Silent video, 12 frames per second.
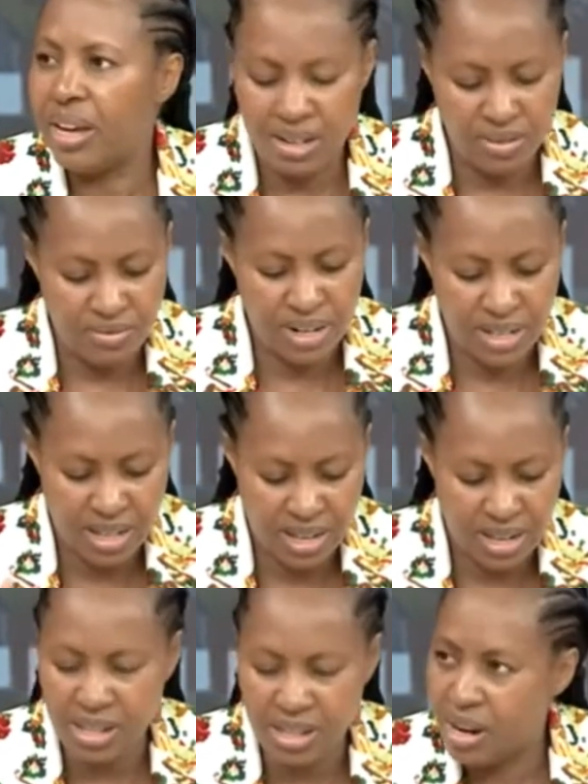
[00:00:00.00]
and
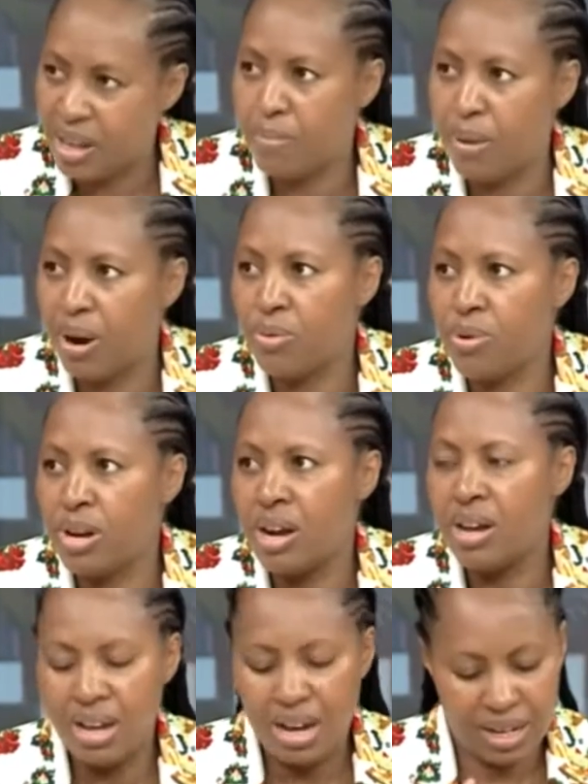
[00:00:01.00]
even the
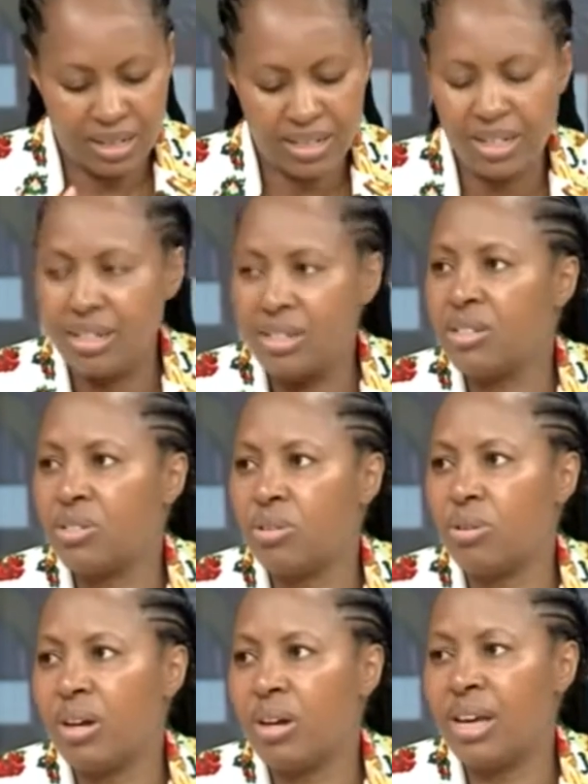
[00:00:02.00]
neighborhood are sending
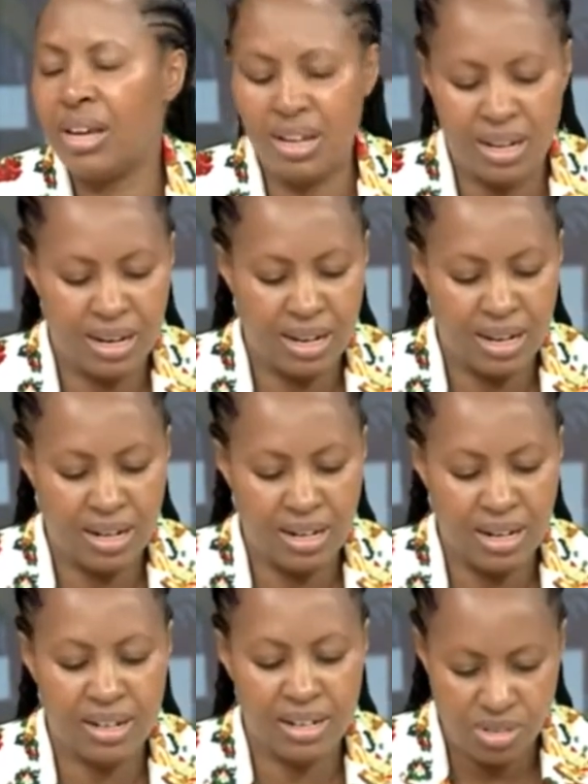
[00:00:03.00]
strong
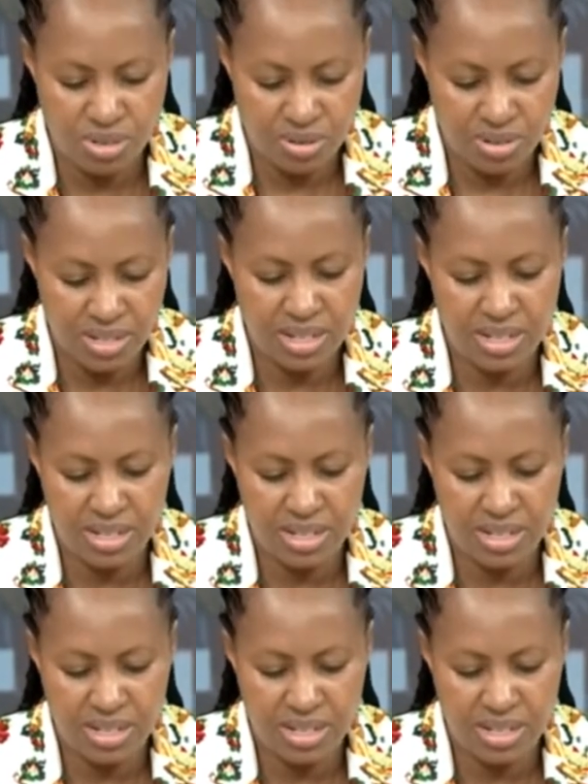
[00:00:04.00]
delegation.